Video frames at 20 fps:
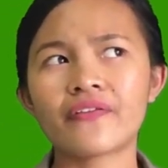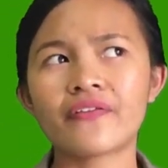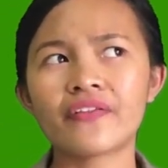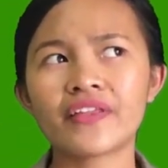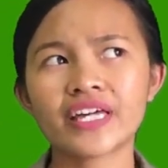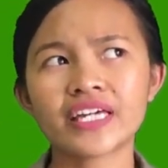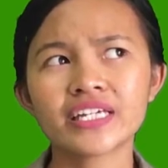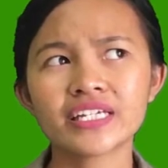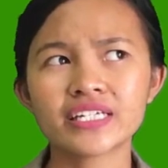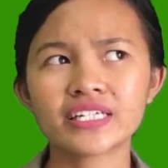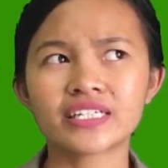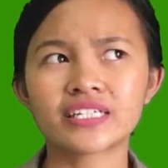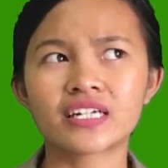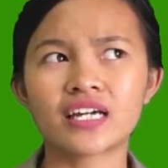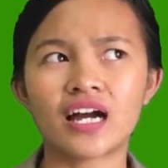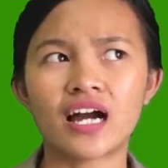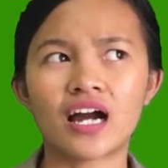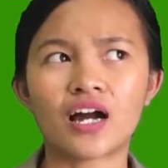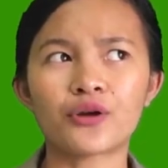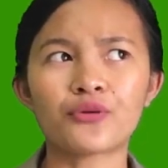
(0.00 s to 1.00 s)

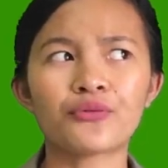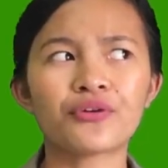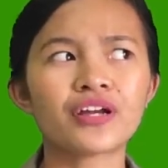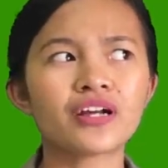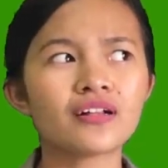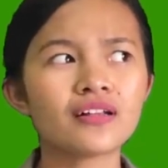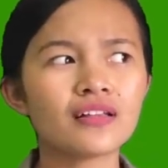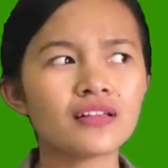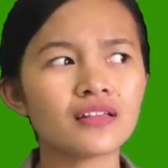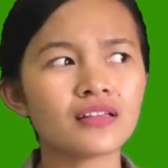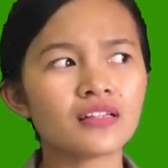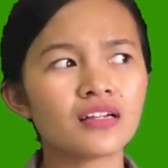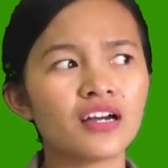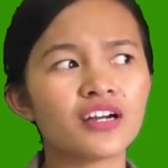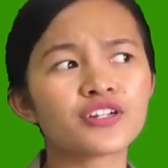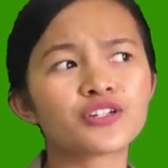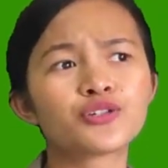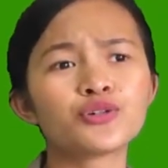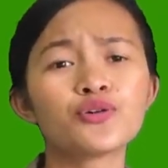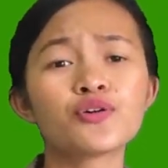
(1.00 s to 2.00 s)
think I will
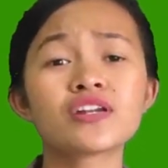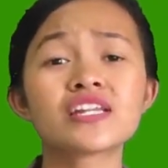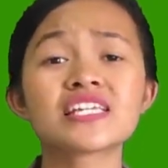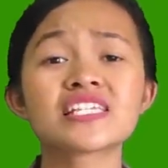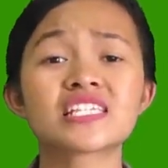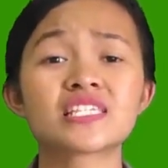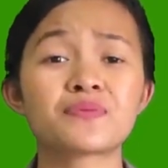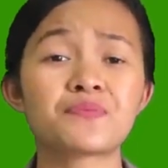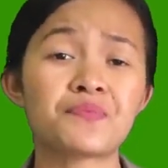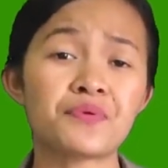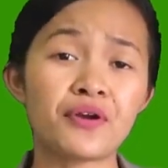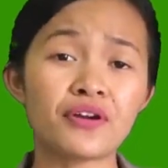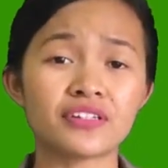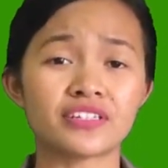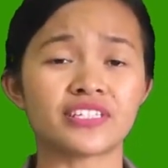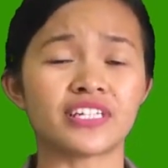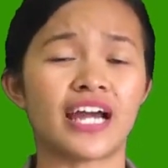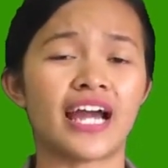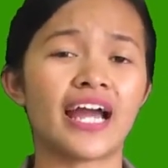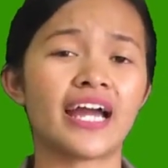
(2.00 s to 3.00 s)
do this
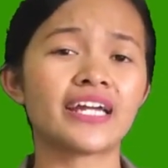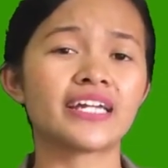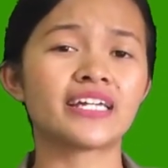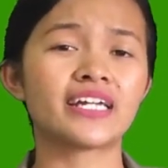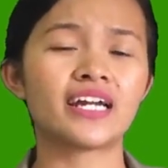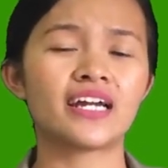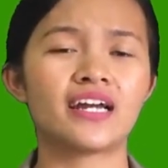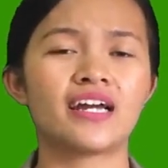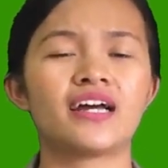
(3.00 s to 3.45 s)
project